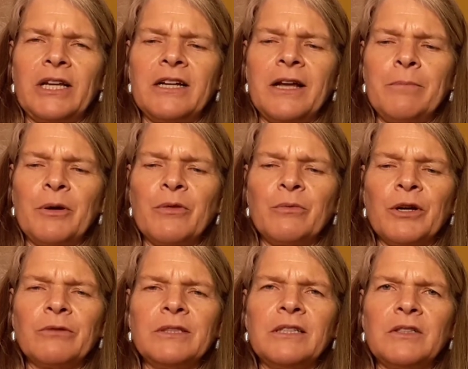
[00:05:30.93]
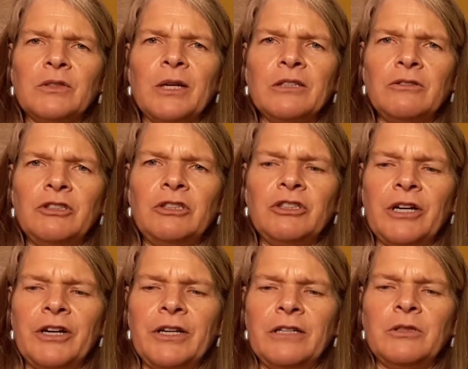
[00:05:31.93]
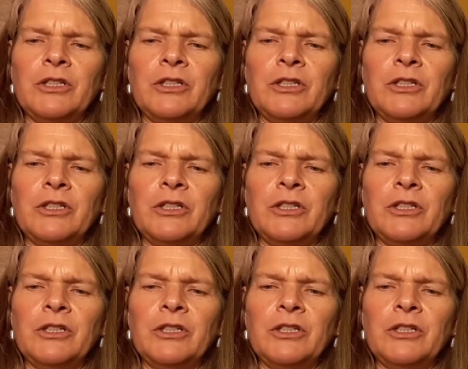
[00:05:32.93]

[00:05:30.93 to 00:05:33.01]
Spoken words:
And I both work with the astrology chart in